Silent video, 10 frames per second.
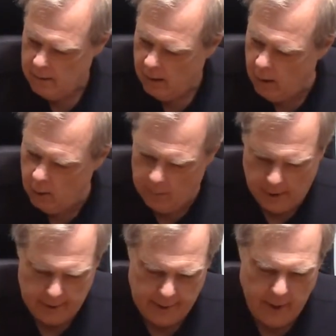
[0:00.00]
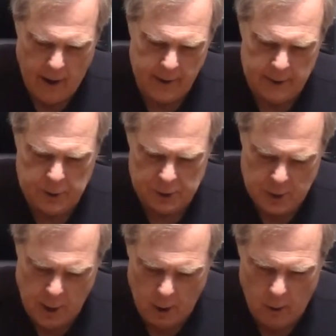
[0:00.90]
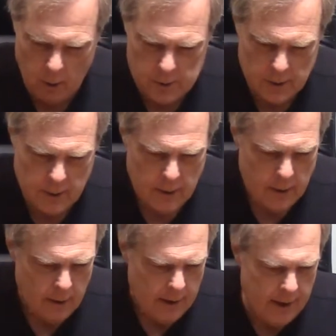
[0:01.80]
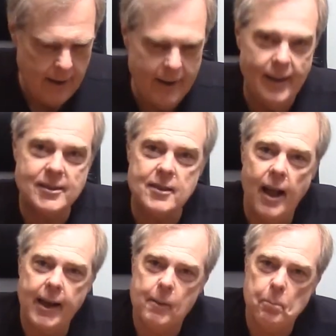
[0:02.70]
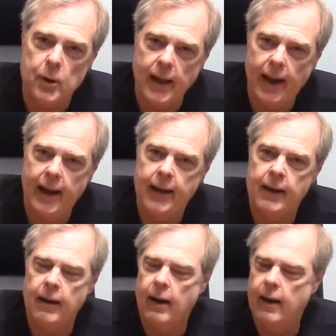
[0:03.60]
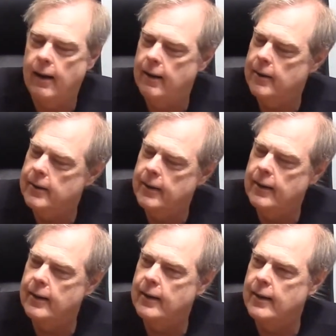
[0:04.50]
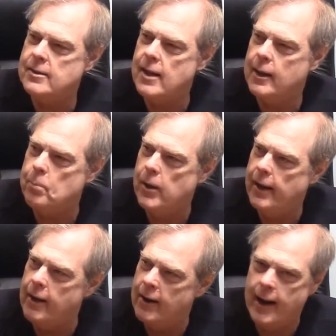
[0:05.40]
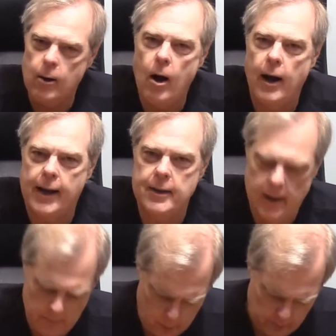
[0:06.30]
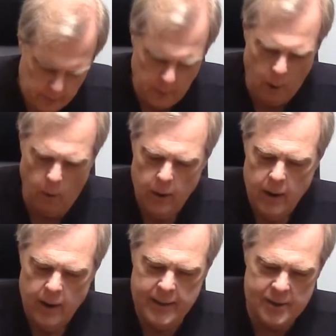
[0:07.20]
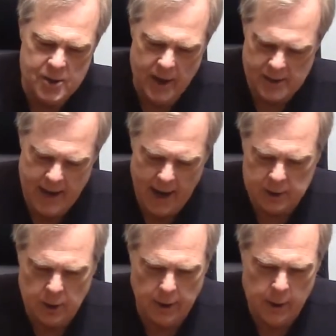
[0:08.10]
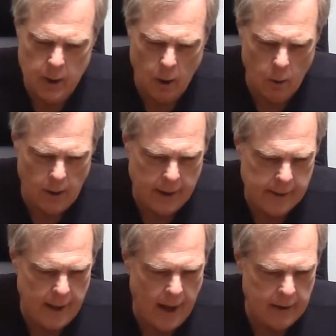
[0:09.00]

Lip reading: Oh my God, it just goes. It's like playing on an air hockey table. These discs, they actually go like that.